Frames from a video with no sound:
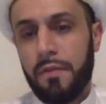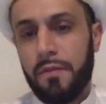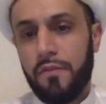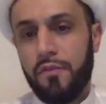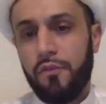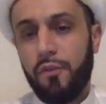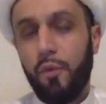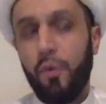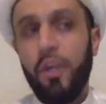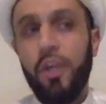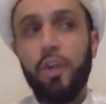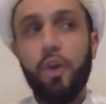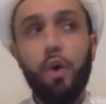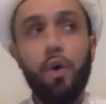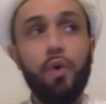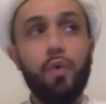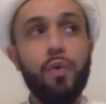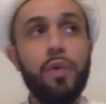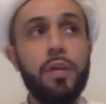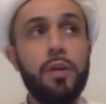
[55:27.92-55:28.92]
So we
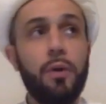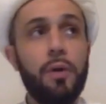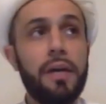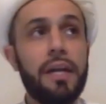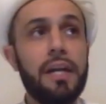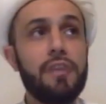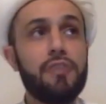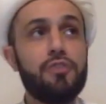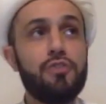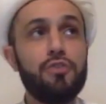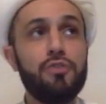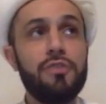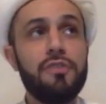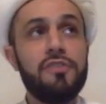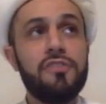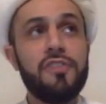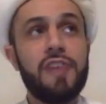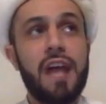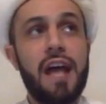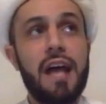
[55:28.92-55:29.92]
don't we don't get to
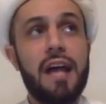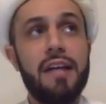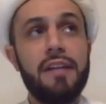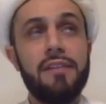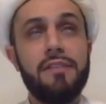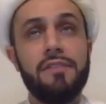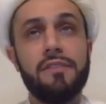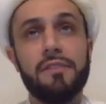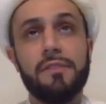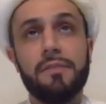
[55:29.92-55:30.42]
decide